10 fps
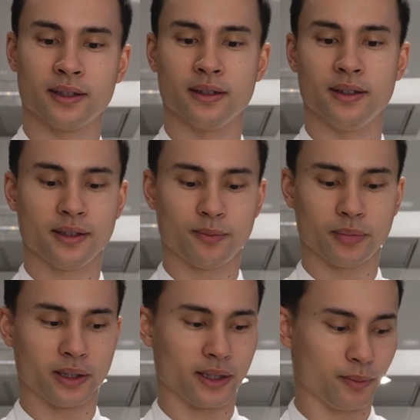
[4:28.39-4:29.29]
this
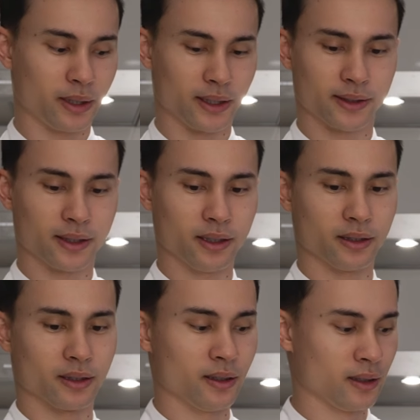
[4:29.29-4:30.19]
piece
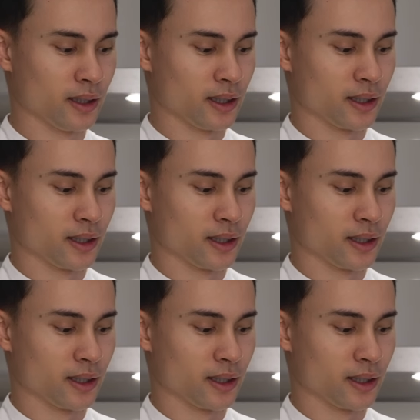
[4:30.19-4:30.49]
here,